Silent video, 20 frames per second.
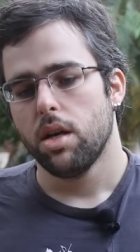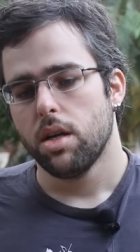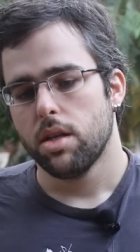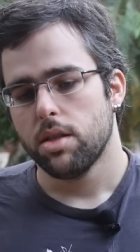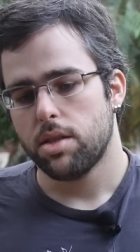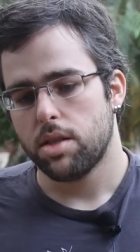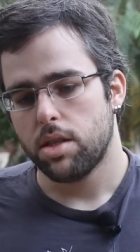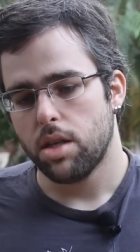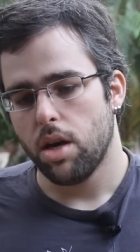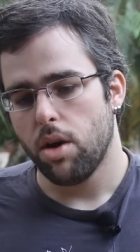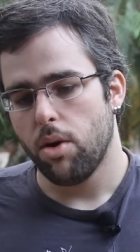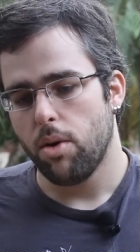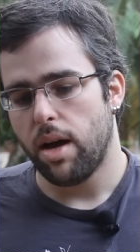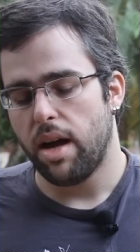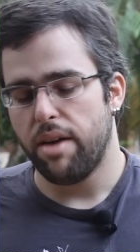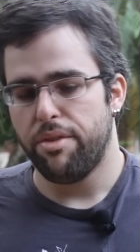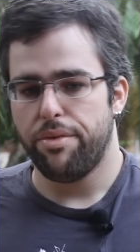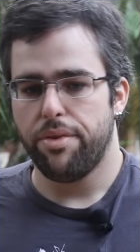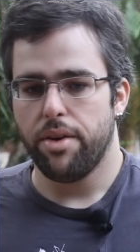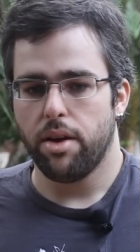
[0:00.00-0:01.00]
So
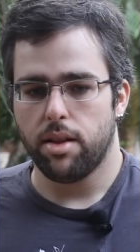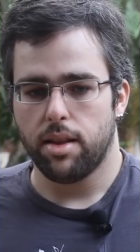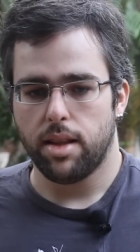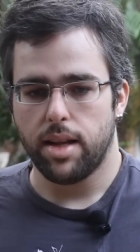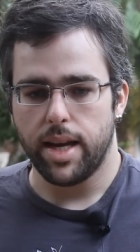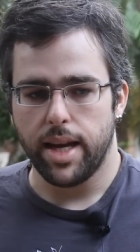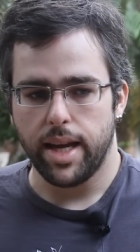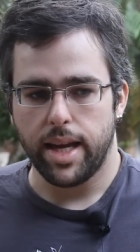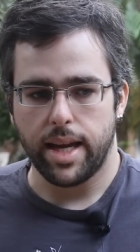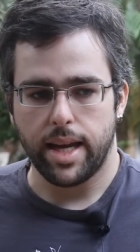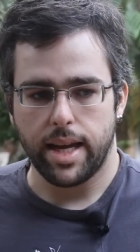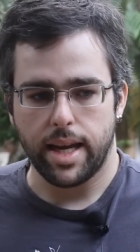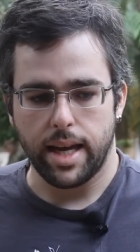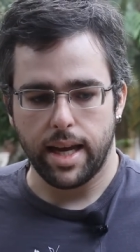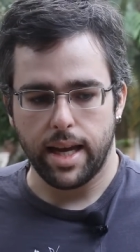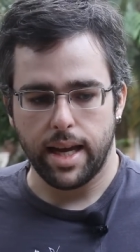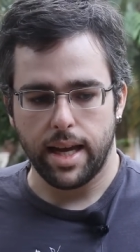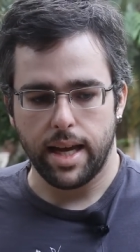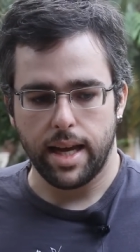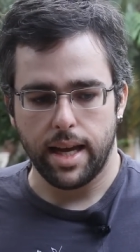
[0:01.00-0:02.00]
I felt like
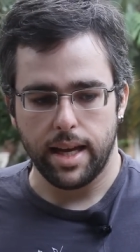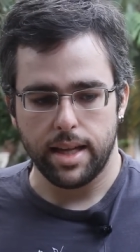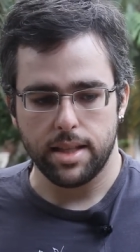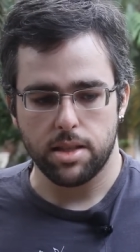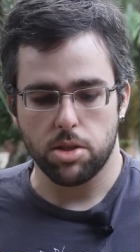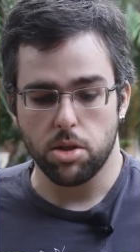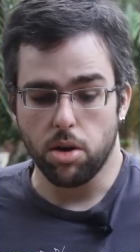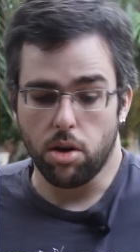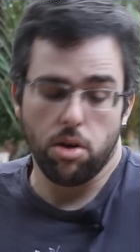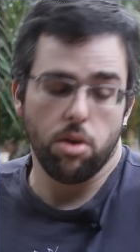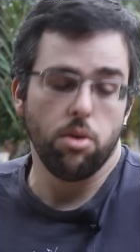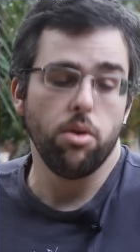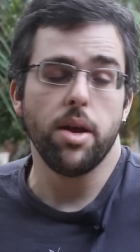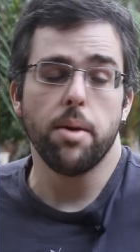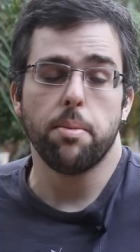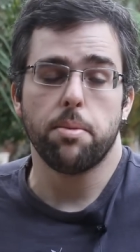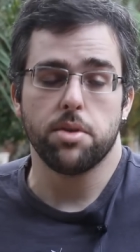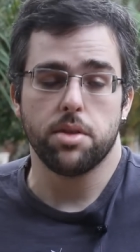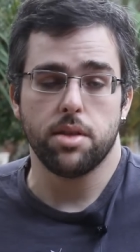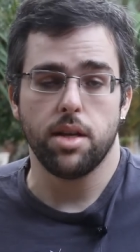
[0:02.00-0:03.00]
it's not only
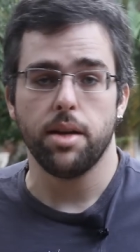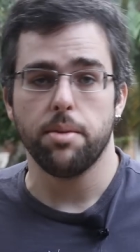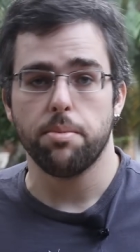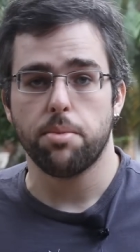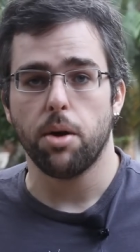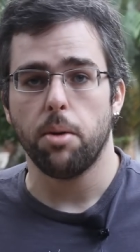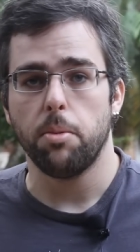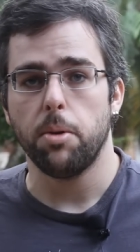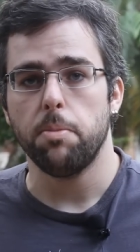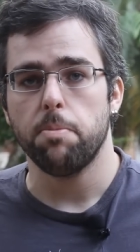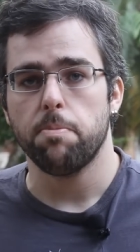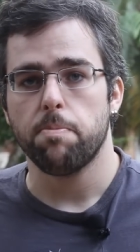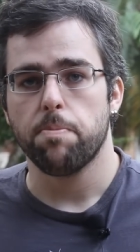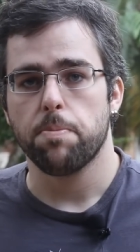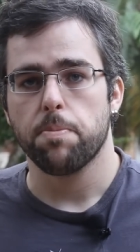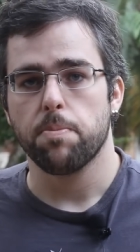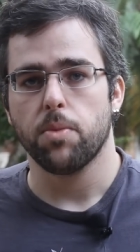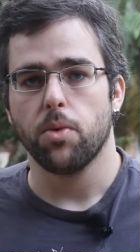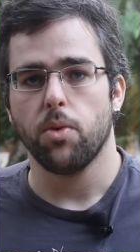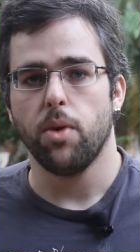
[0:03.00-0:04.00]
a Brazilian problem.
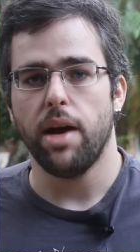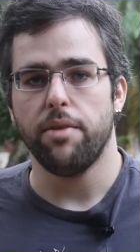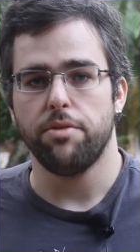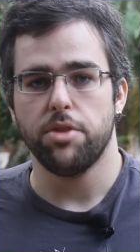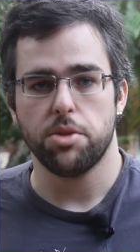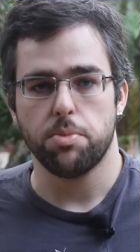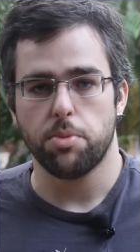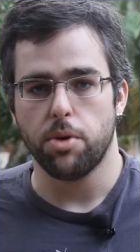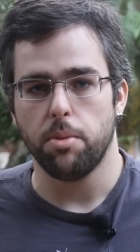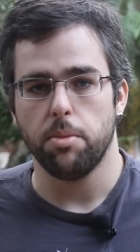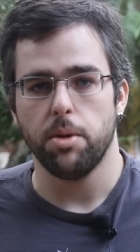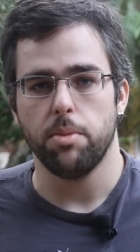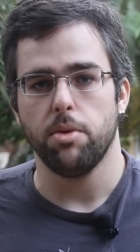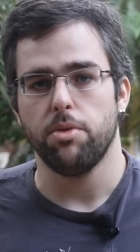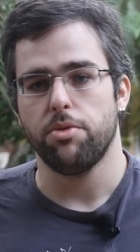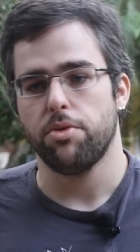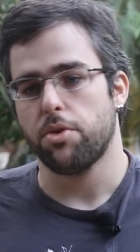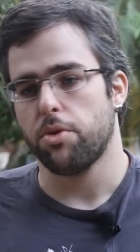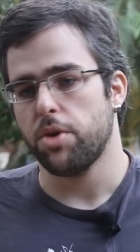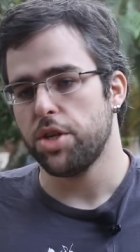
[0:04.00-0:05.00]
We have this problem
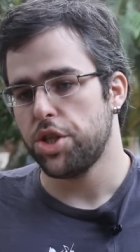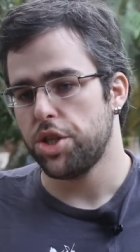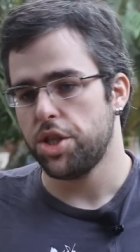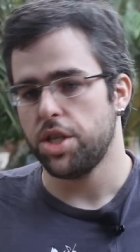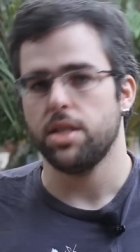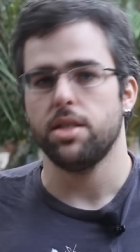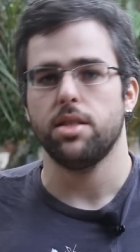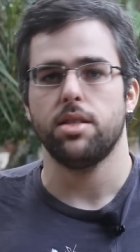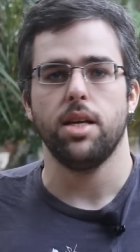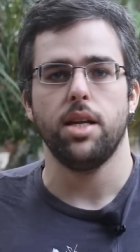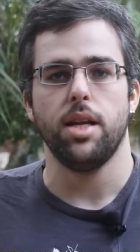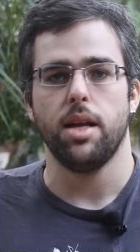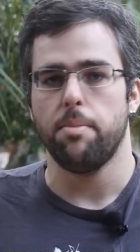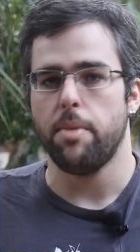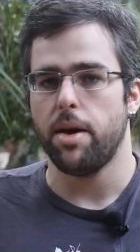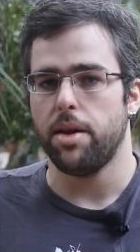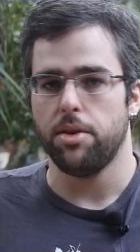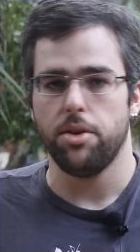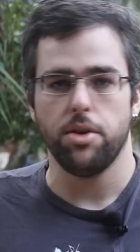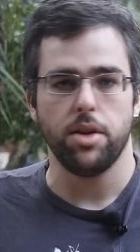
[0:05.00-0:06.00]
of Christians in
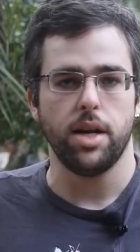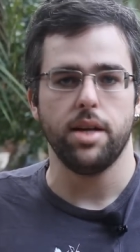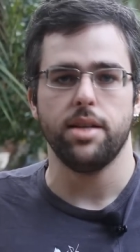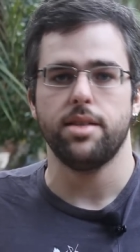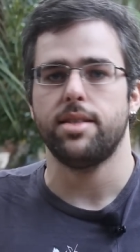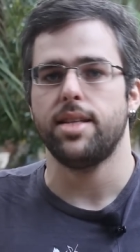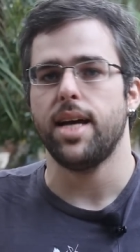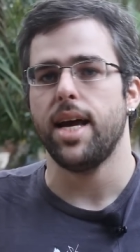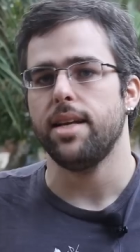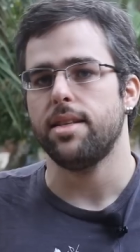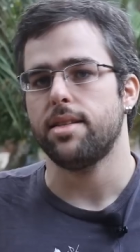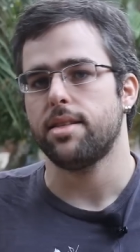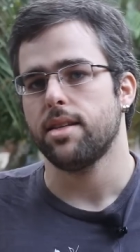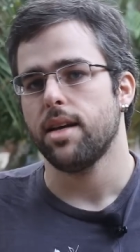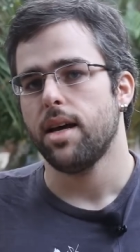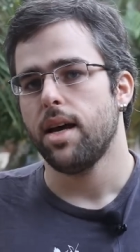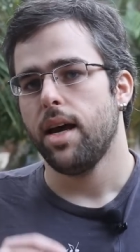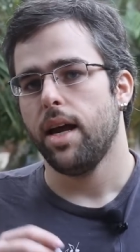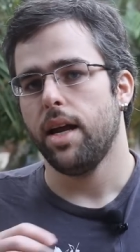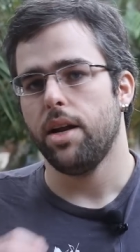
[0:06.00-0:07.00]
the United States,
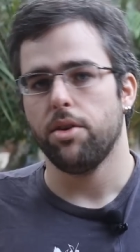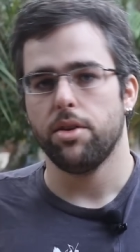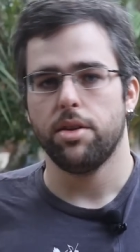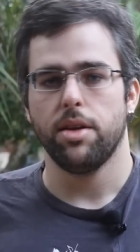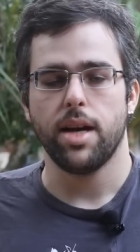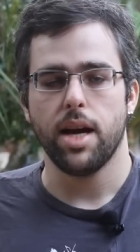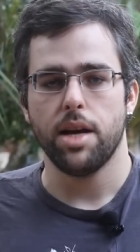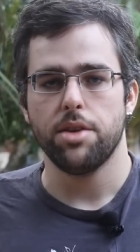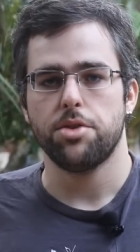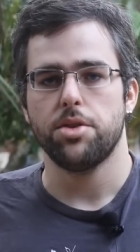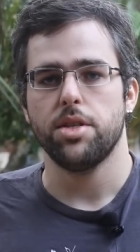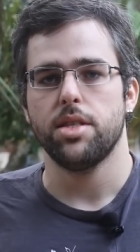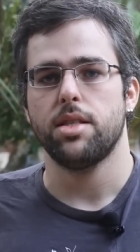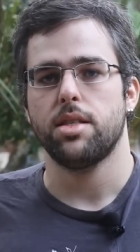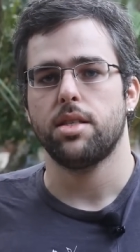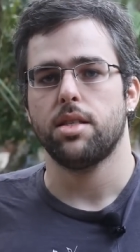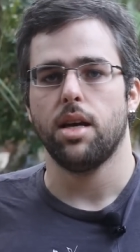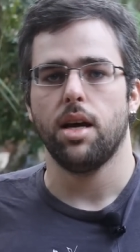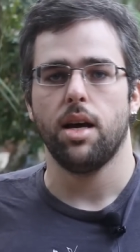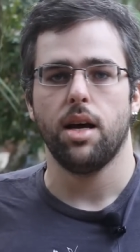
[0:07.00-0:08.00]
in other
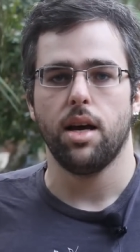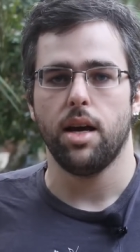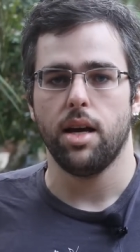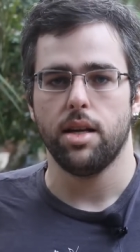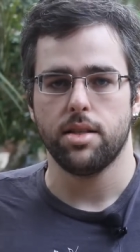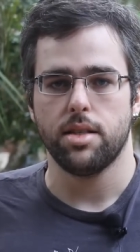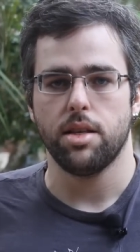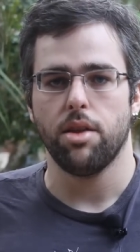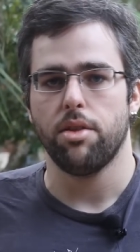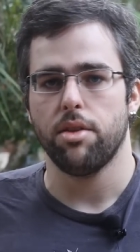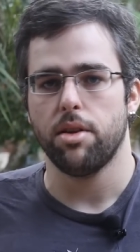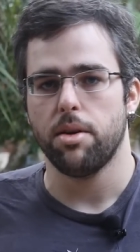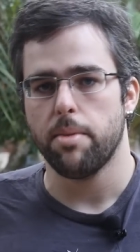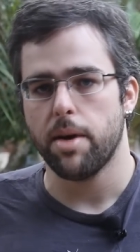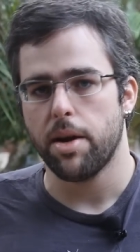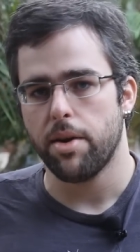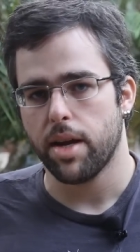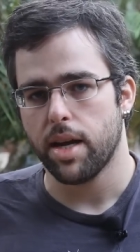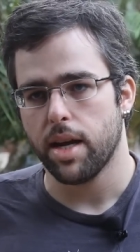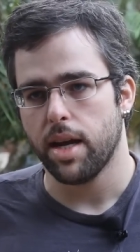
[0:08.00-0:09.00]
countries in Southern
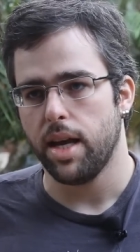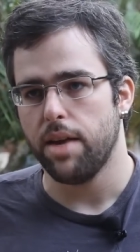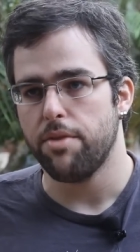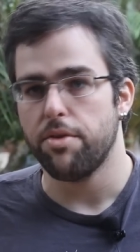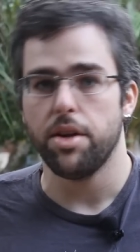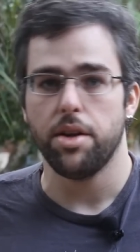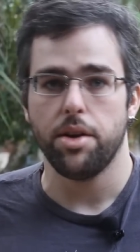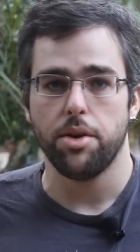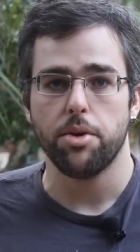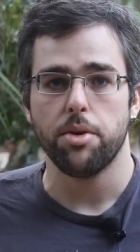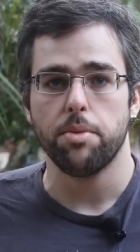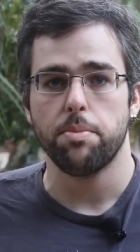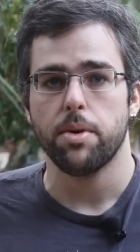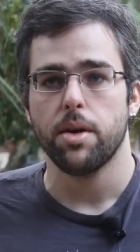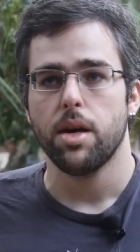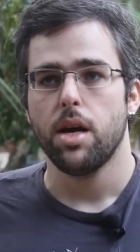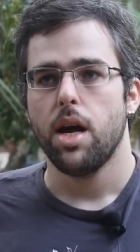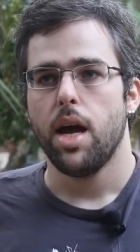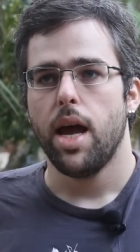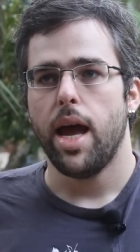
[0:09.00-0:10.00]
America, even in Europe,
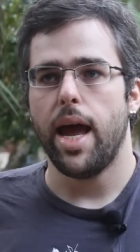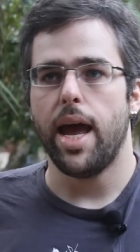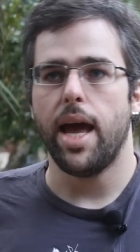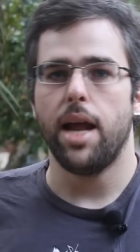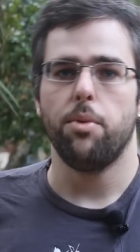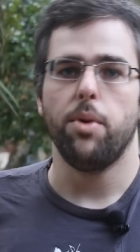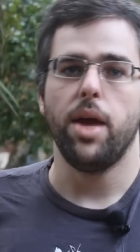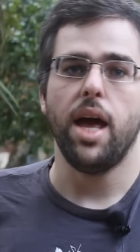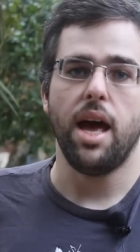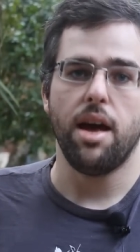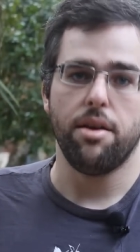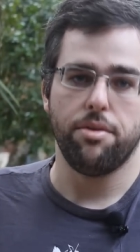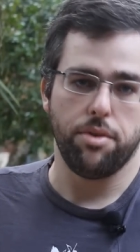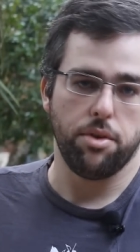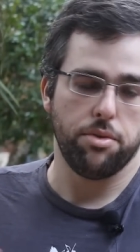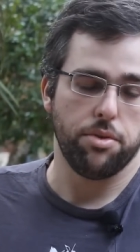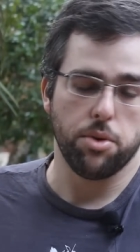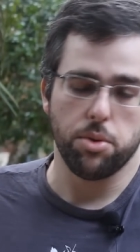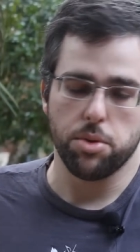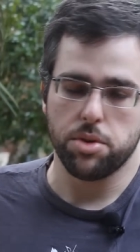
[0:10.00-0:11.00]
and we have,
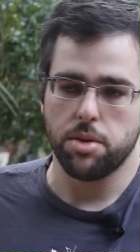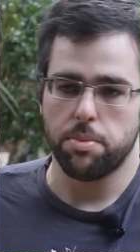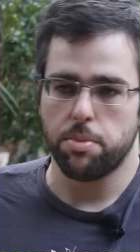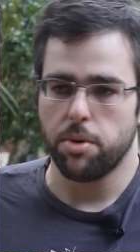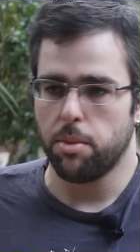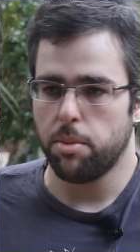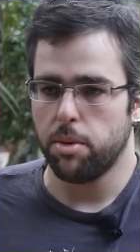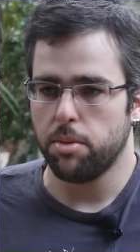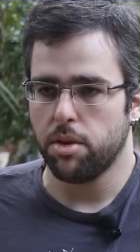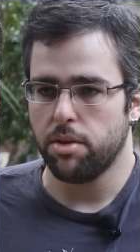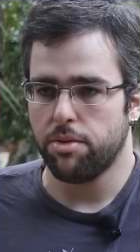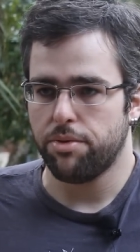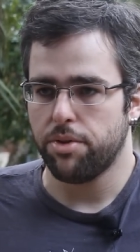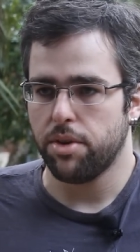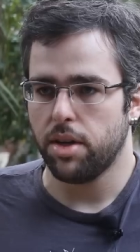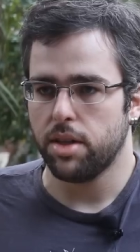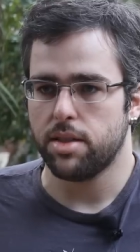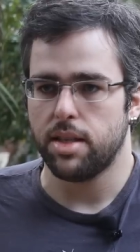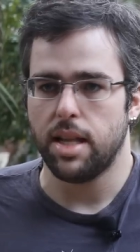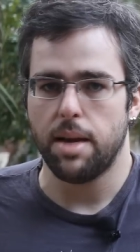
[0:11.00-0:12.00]
of course, the problem of
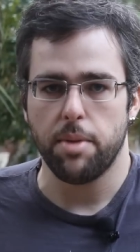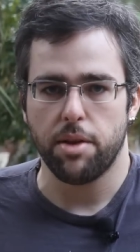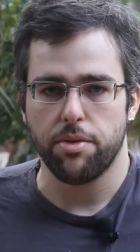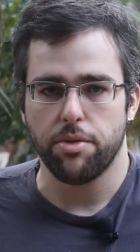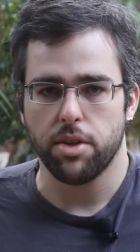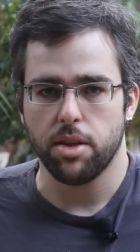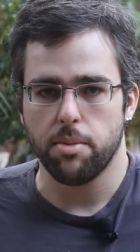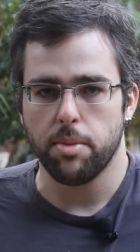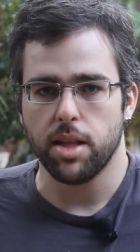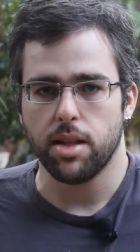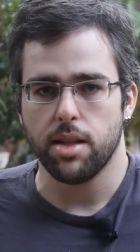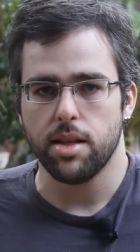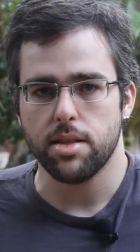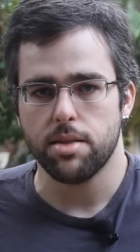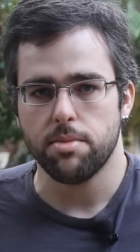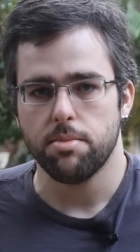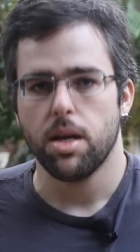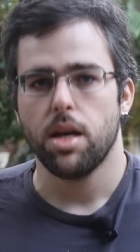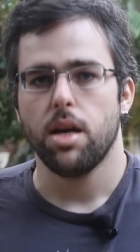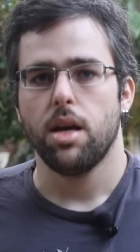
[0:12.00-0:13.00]
Islamic fundamentalism.